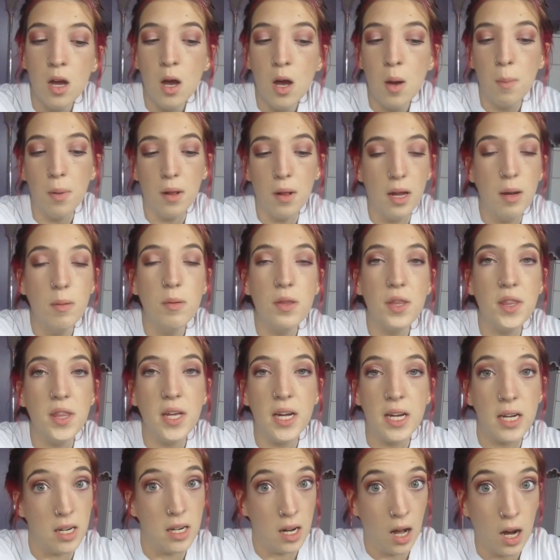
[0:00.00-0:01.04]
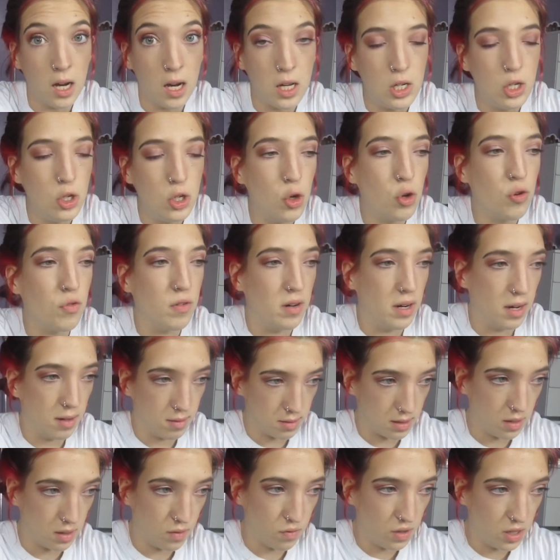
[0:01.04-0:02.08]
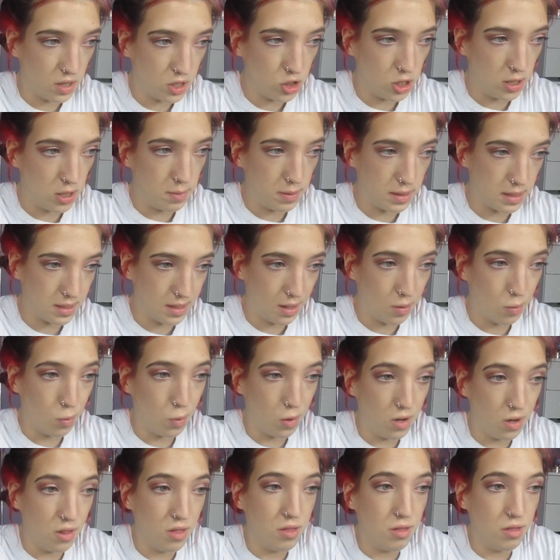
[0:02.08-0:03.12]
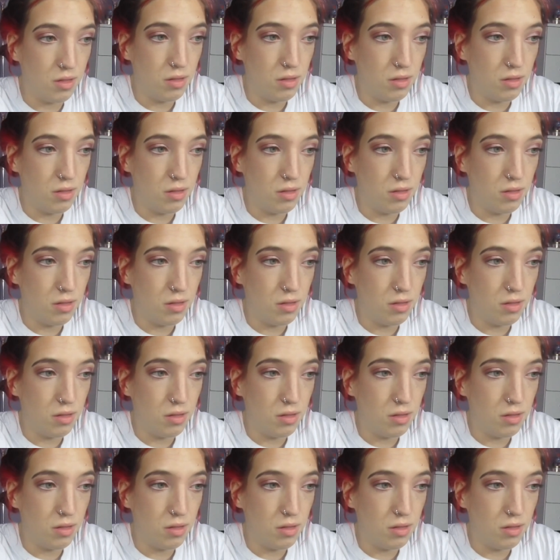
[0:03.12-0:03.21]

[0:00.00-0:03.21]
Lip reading: play with the thing, knocking it over. And I was getting frustrated because I wanted